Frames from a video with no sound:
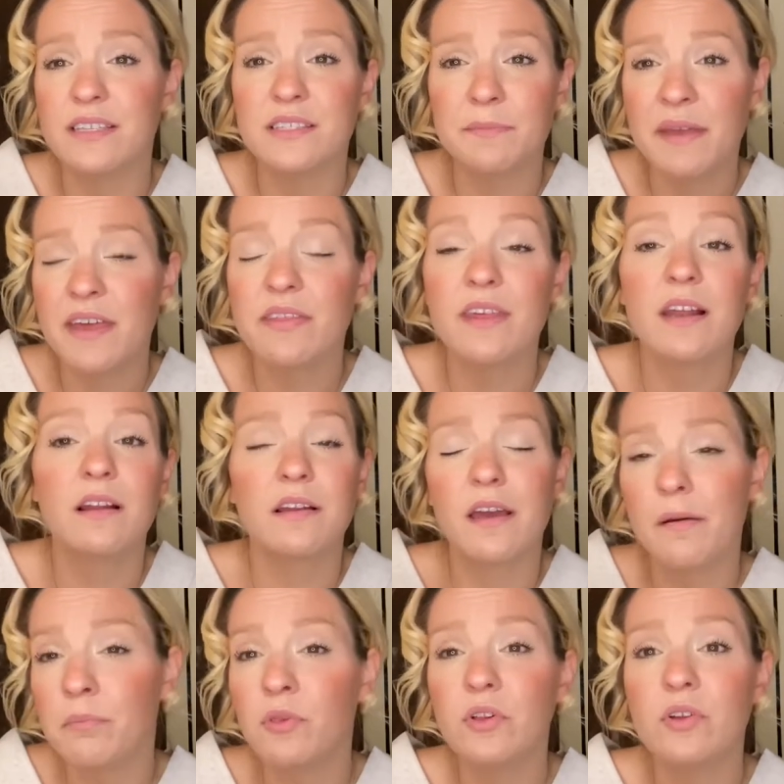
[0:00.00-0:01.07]
Smith and a
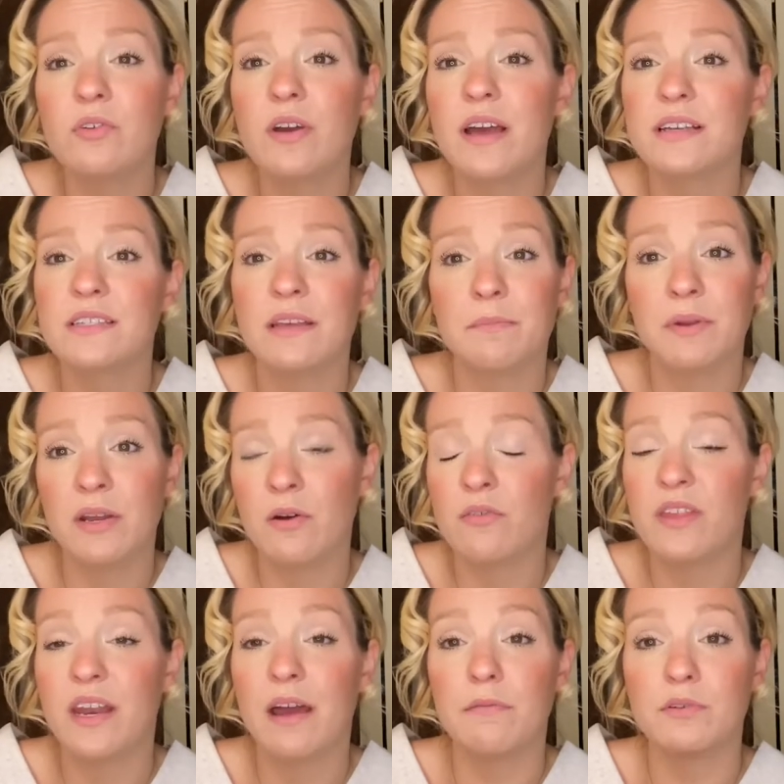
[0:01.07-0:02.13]
couple of you guys let me know
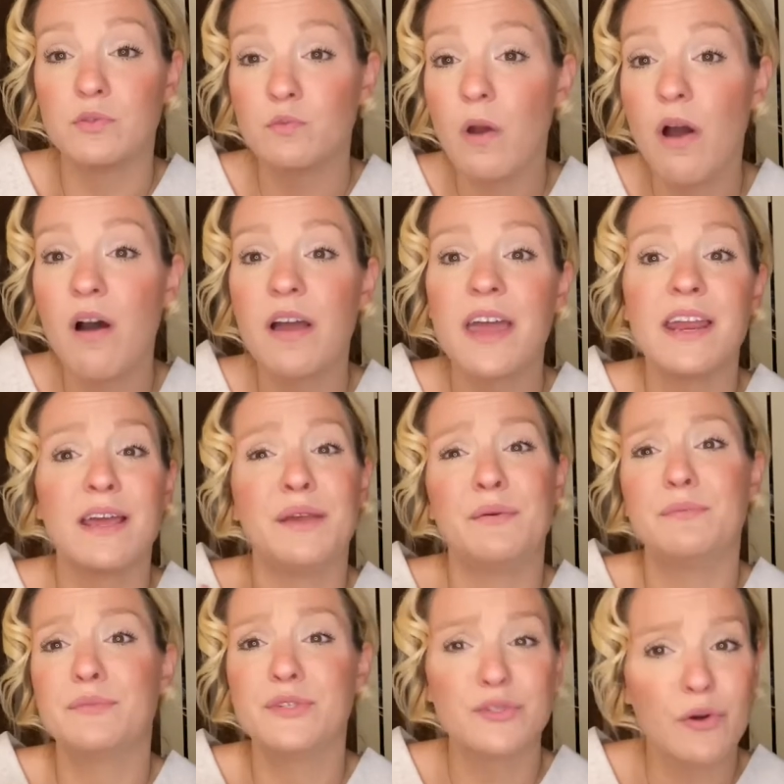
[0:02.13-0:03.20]
that I was wrong and I
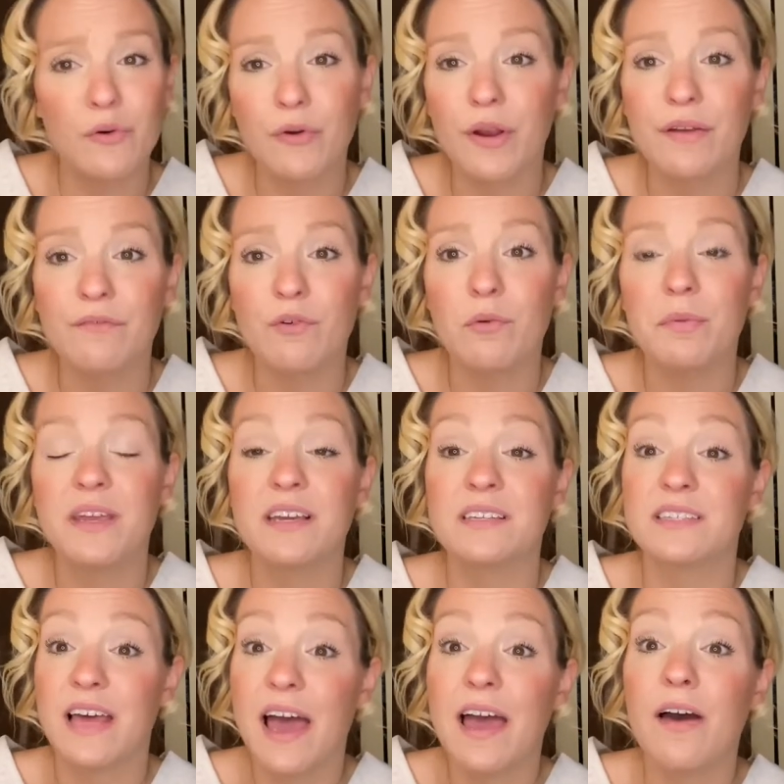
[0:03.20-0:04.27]
am so grateful
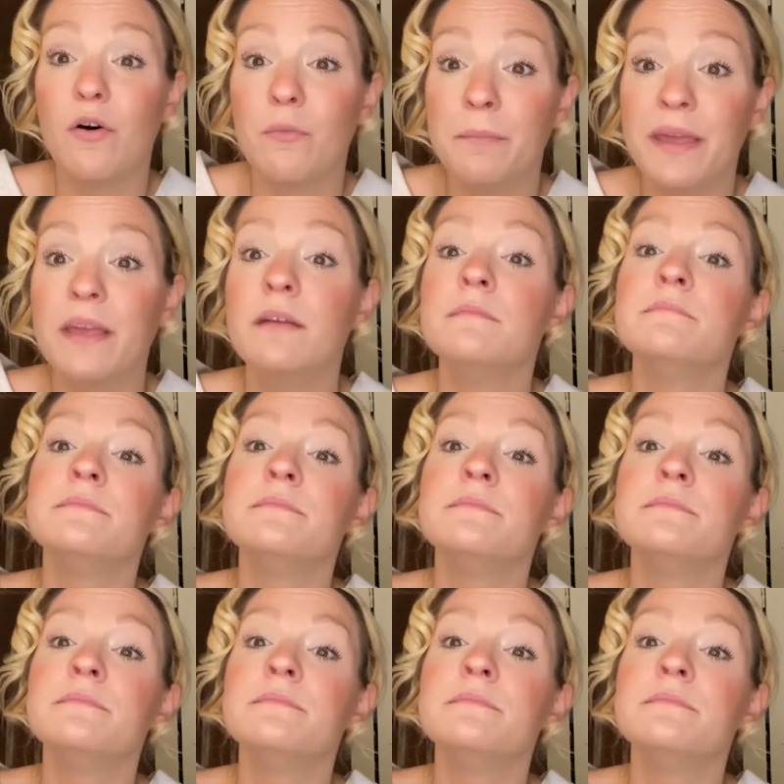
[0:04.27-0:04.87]
because that helped me